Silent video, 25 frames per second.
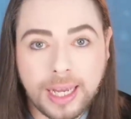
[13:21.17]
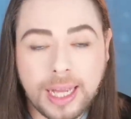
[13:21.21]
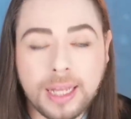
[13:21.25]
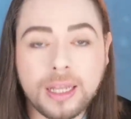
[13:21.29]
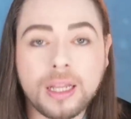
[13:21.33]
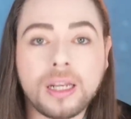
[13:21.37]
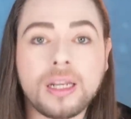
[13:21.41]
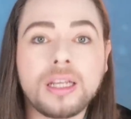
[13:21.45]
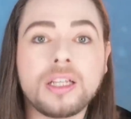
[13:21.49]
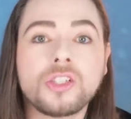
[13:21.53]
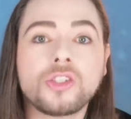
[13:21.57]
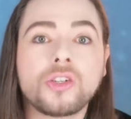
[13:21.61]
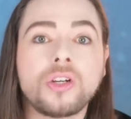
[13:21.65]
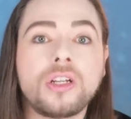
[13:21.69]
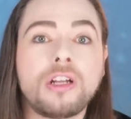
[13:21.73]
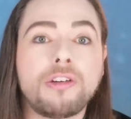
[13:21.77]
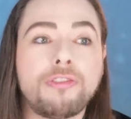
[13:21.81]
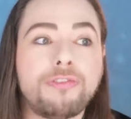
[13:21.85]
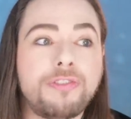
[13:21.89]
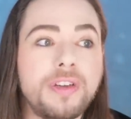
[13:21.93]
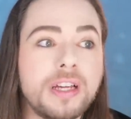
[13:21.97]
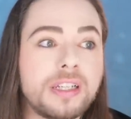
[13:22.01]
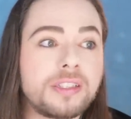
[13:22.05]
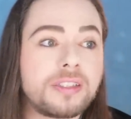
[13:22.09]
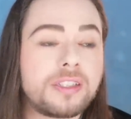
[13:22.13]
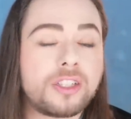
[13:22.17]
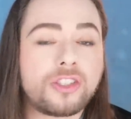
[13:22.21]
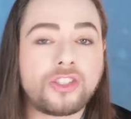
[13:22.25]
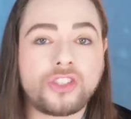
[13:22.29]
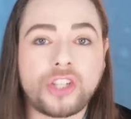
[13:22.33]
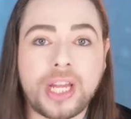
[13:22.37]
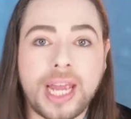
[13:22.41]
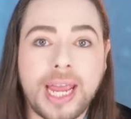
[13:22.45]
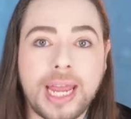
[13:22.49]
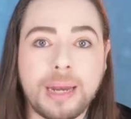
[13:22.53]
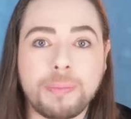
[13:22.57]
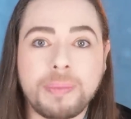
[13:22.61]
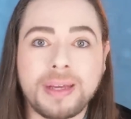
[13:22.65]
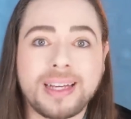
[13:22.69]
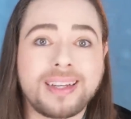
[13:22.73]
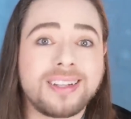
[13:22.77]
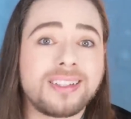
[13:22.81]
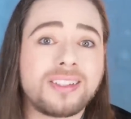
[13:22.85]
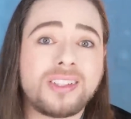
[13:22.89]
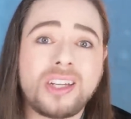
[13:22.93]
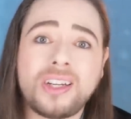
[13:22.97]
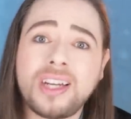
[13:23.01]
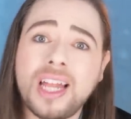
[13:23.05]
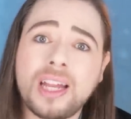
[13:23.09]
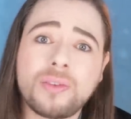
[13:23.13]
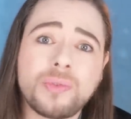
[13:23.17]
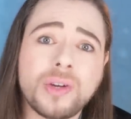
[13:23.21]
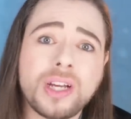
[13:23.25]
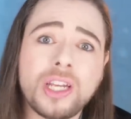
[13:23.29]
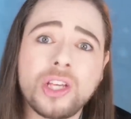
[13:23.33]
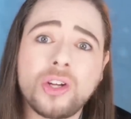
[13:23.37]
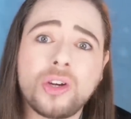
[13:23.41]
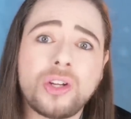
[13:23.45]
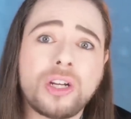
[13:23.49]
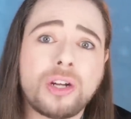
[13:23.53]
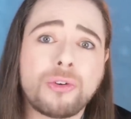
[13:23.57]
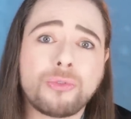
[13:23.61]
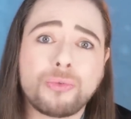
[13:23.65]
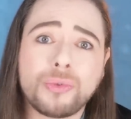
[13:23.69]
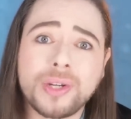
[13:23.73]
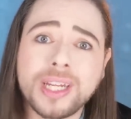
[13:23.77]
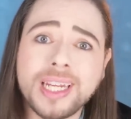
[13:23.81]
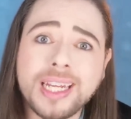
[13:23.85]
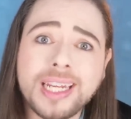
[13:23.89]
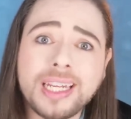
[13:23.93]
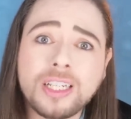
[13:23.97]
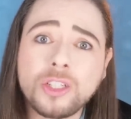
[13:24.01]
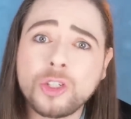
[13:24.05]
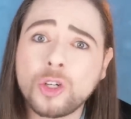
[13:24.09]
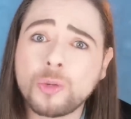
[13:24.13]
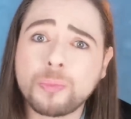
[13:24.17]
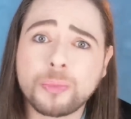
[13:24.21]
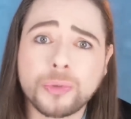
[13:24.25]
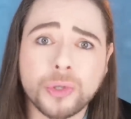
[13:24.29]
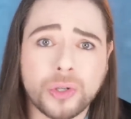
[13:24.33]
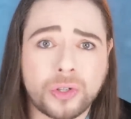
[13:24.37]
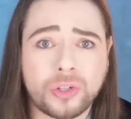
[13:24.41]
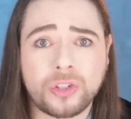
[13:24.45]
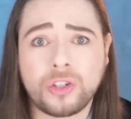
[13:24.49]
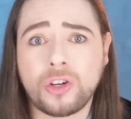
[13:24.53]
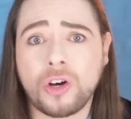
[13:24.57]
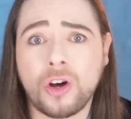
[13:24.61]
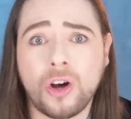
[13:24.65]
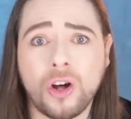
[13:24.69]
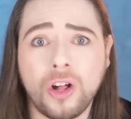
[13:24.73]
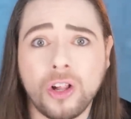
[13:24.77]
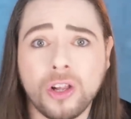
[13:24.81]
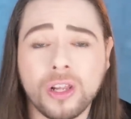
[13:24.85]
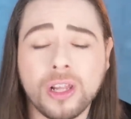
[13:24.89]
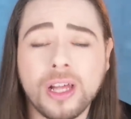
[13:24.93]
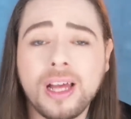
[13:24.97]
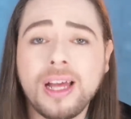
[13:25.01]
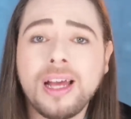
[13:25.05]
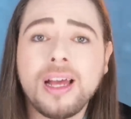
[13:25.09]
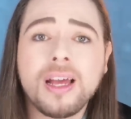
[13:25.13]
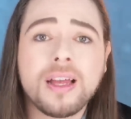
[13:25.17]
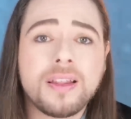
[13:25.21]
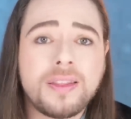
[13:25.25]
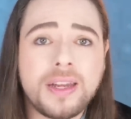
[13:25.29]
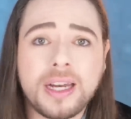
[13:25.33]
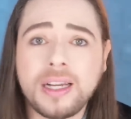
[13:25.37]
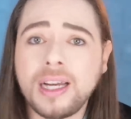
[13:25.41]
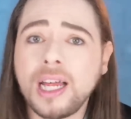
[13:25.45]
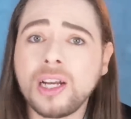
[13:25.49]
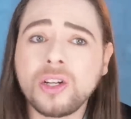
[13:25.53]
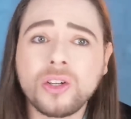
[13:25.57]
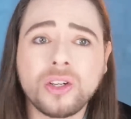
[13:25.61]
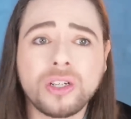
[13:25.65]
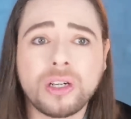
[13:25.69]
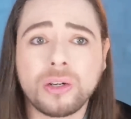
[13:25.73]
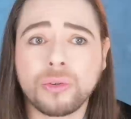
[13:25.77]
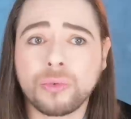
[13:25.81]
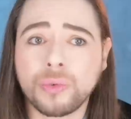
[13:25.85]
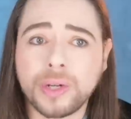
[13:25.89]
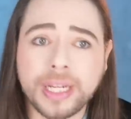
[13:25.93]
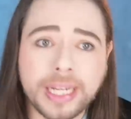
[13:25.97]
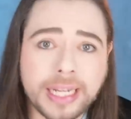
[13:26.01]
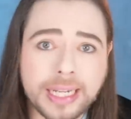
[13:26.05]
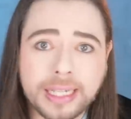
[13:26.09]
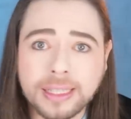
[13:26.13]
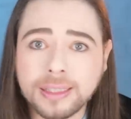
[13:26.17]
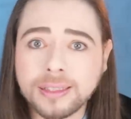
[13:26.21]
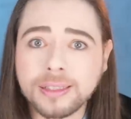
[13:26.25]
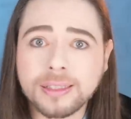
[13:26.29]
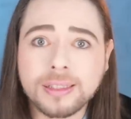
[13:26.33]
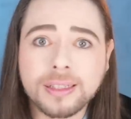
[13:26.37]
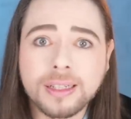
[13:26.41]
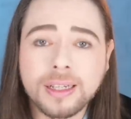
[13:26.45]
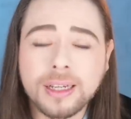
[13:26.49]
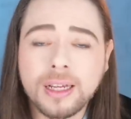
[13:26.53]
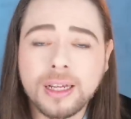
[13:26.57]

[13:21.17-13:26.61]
Italy is going to fix the chain because they're not really going to read your protocol. They're not going to read